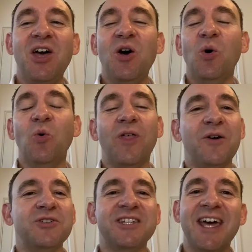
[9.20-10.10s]
All
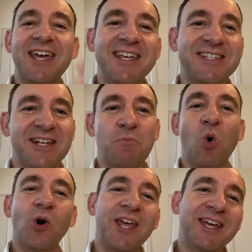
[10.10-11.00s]
those days and
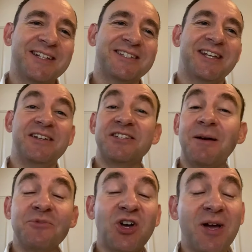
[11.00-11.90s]
mornings and
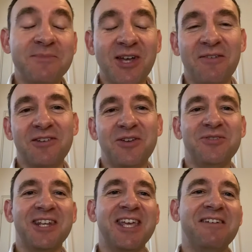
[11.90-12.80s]
sometimes
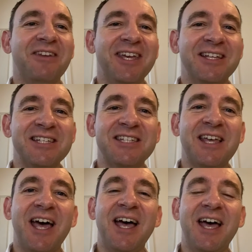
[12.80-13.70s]
afternoons and evenings
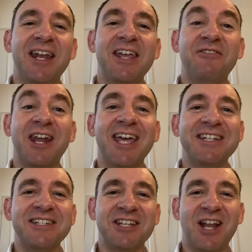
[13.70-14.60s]
and even
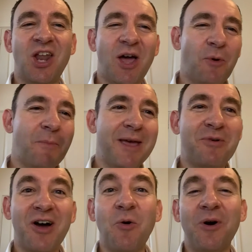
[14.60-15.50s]
late into the night when maybe
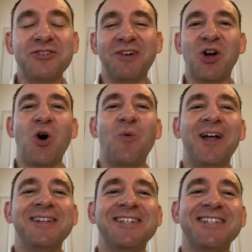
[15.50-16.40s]
I almost forgot
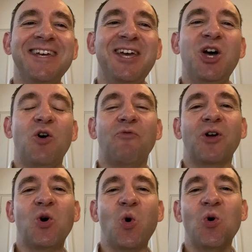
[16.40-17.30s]
once of
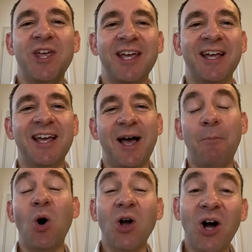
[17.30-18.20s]
recording a
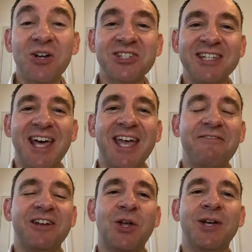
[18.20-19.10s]
podcast a day
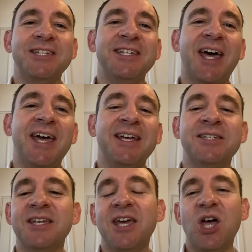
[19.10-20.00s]
for 90
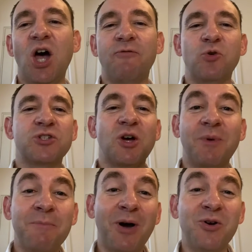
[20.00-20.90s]
days. I've also
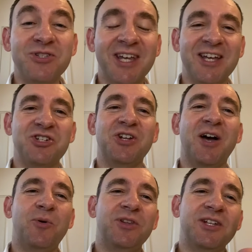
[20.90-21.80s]
been posting, as you
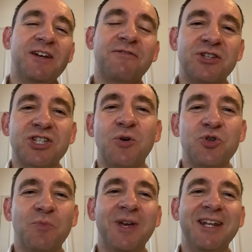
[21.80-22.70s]
know, on the different
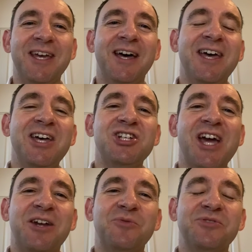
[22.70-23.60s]
social media
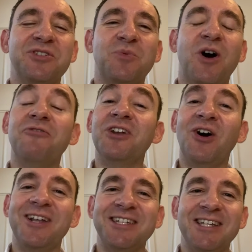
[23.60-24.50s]
channels as well for
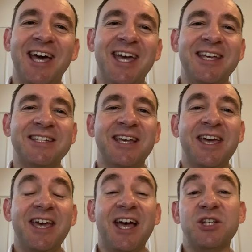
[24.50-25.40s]
90 days,
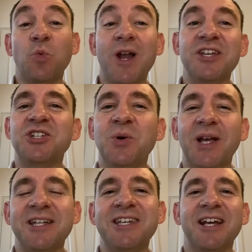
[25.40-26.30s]
as well as doing
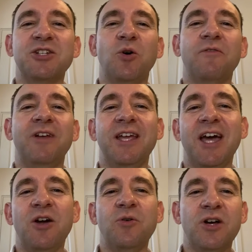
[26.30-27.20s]
a TikTok
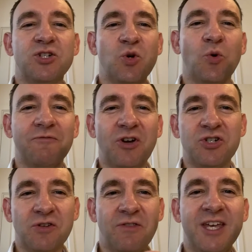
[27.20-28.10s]
video, a shortened
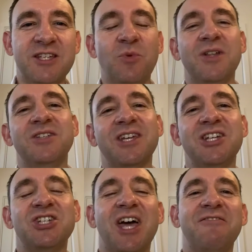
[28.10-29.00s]
version of these ones
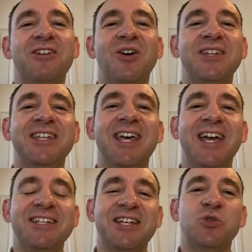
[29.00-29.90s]
each day for 90
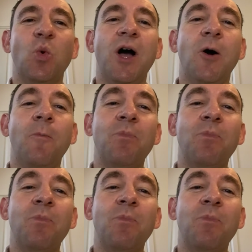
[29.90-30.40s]
days as well.